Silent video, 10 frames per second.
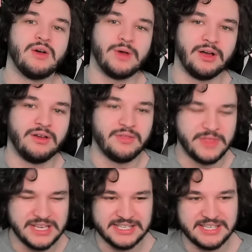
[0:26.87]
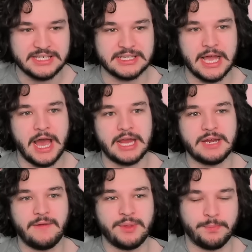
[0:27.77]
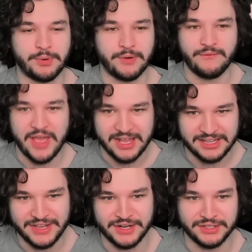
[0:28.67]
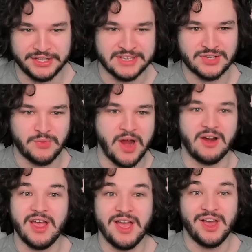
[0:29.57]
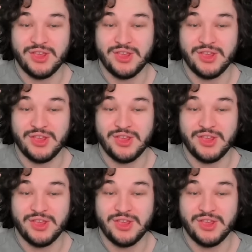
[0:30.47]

well, this is kind of the prevailing list where